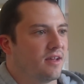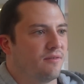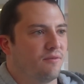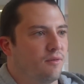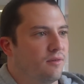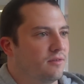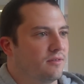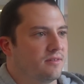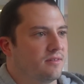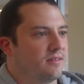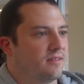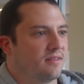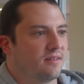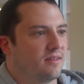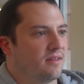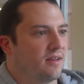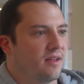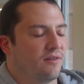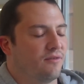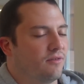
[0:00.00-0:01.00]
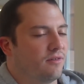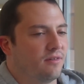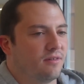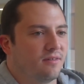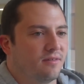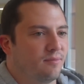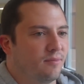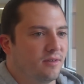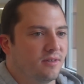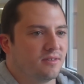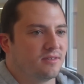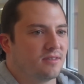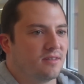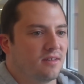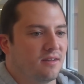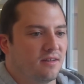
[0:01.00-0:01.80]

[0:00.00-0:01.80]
I've always never missed.